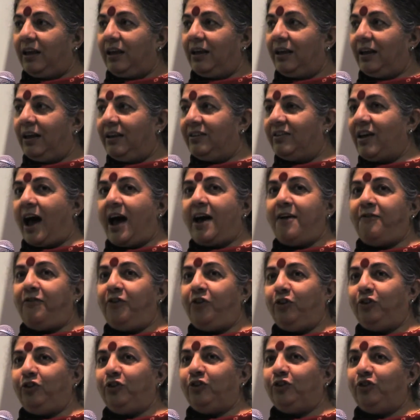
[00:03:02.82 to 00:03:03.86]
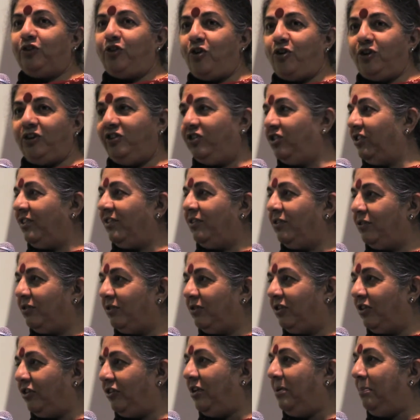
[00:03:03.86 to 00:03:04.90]
is high fructose corn
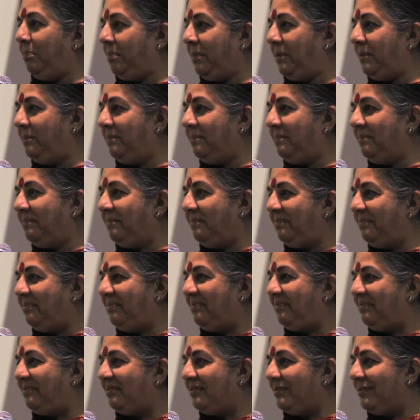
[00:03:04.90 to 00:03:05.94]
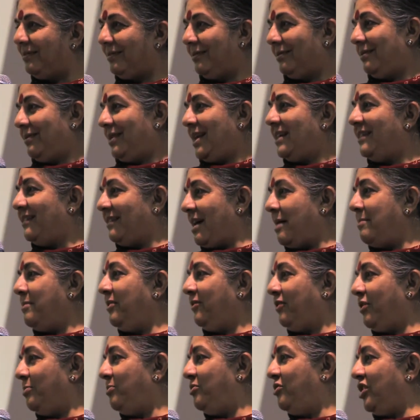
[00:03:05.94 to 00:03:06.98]
syrup. That's coming
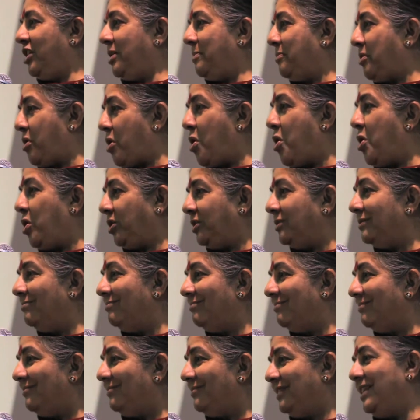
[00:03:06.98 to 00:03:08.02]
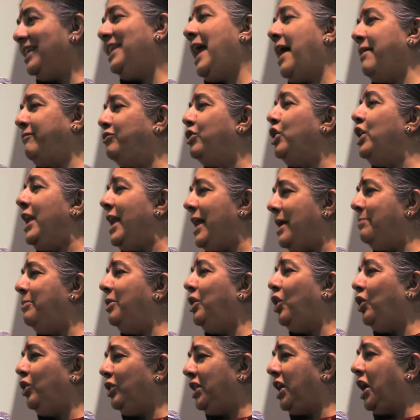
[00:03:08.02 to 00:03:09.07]
from GM corn. They'd have to
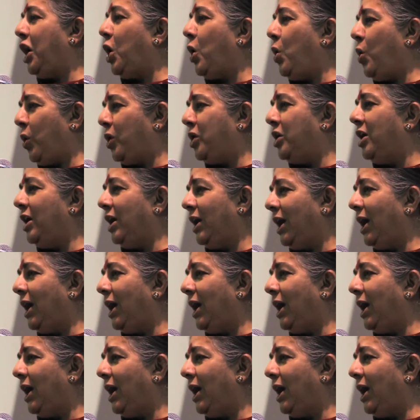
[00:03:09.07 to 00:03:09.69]
label all their Coke.